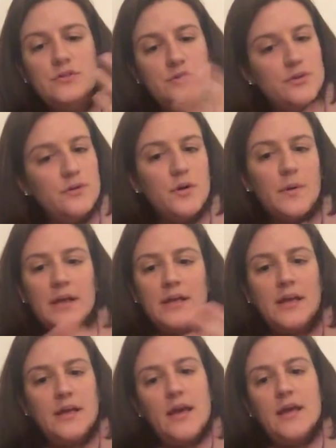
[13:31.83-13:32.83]
Juno,
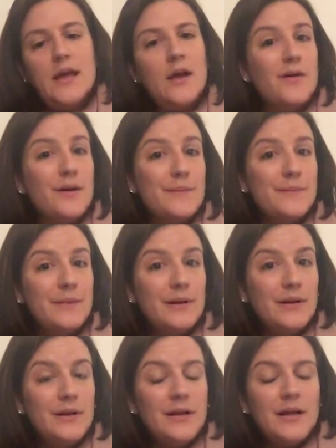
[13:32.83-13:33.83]
aka Hera.
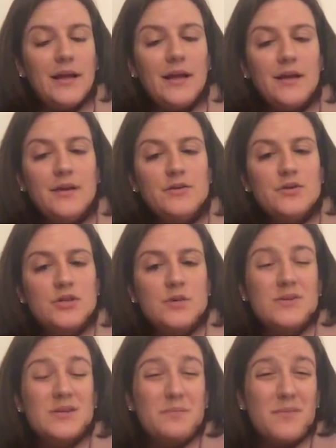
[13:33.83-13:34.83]
And she
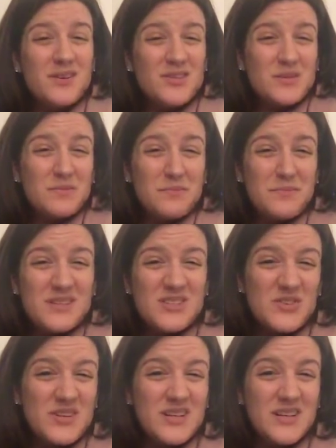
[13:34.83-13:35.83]
was the much
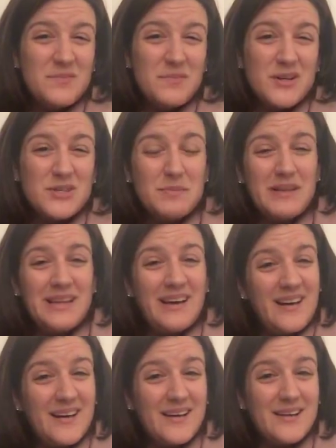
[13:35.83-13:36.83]
mistreated, much
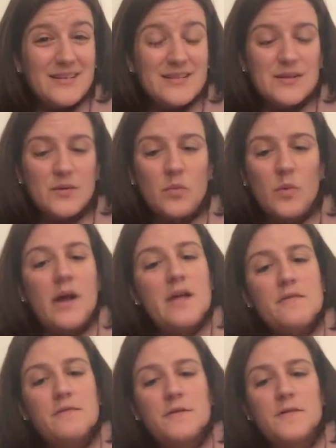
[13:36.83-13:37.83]
maligned
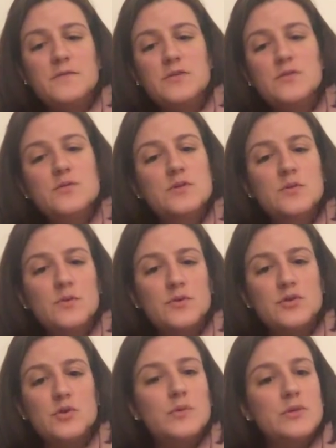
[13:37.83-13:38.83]
wife of Zeus or
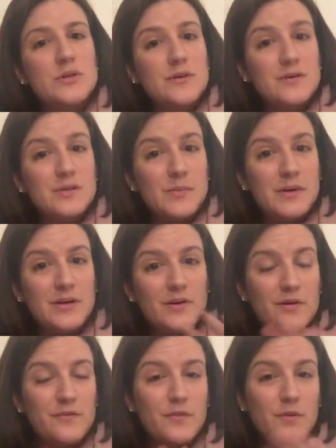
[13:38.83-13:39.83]
Jupiter, depending
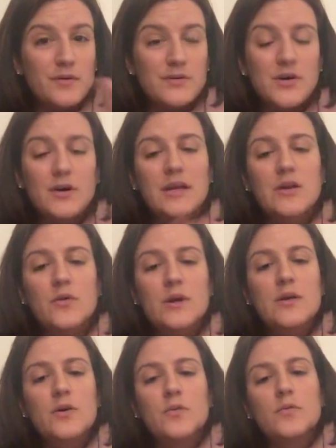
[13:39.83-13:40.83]
on if we're talking
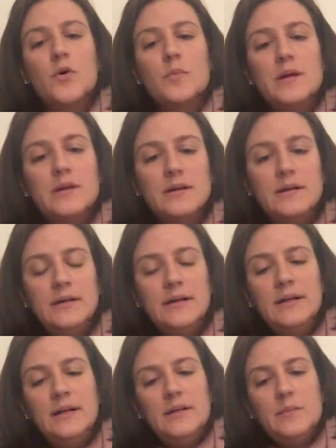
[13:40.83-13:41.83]
Greek or Roman
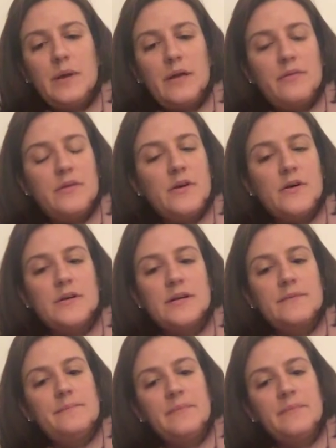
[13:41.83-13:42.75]
pantheon.